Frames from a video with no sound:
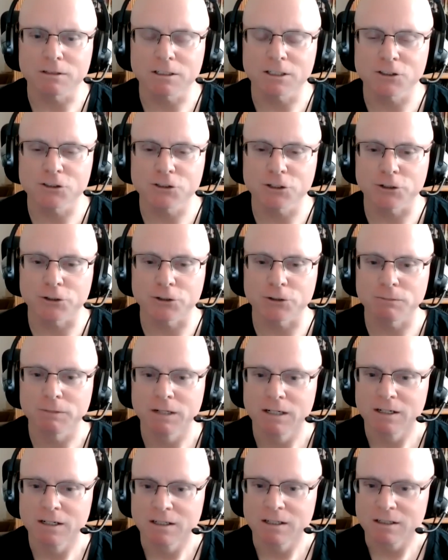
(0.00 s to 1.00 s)

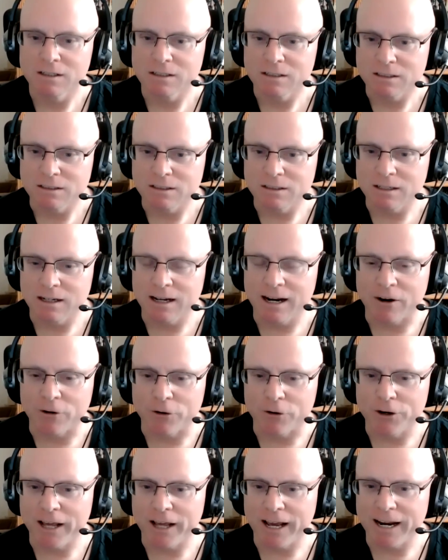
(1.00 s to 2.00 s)
consider
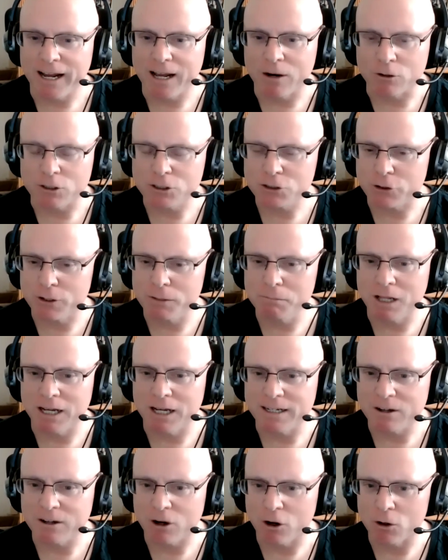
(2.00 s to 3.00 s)
aerodynamic or
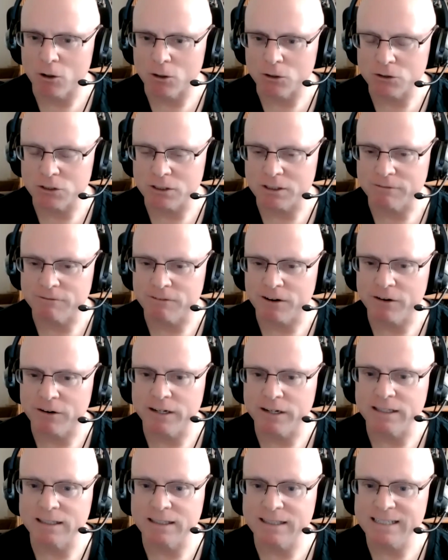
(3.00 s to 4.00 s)
streamlined hulls at the
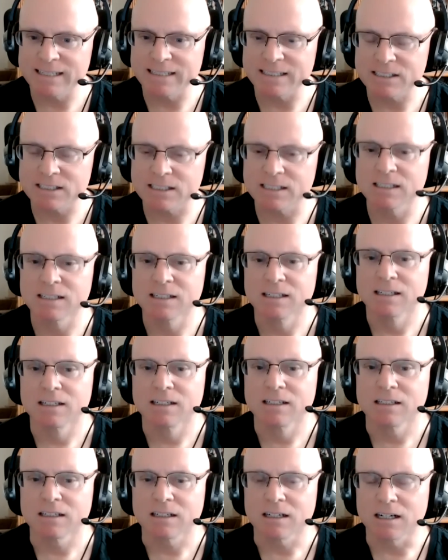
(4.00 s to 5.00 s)
very least,
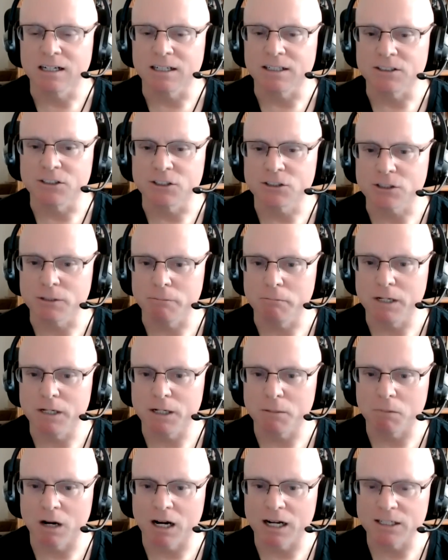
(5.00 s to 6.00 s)
just to
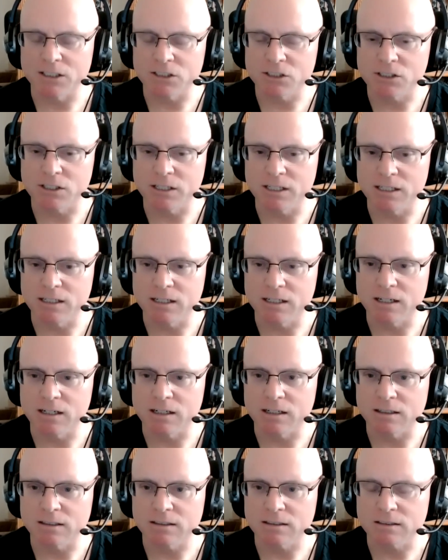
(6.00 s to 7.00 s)
minimize
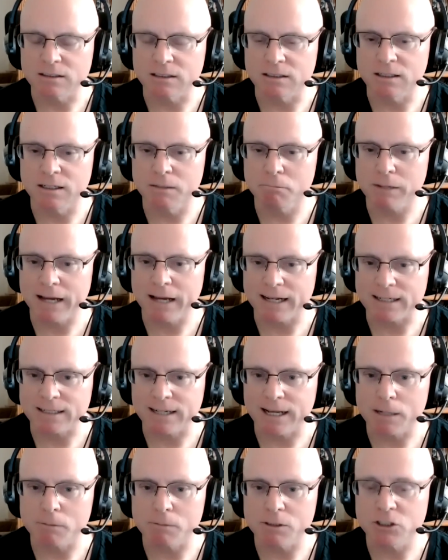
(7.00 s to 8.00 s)
the impact
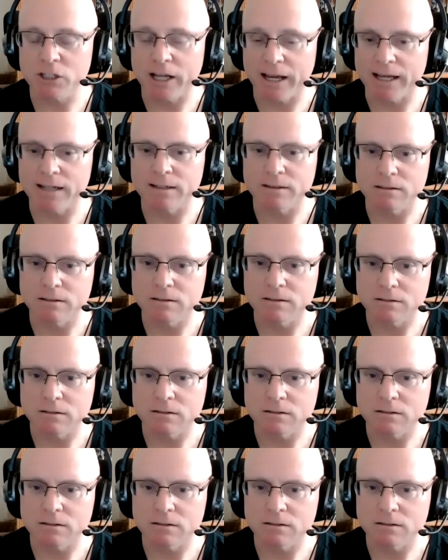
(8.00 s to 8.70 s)
damage and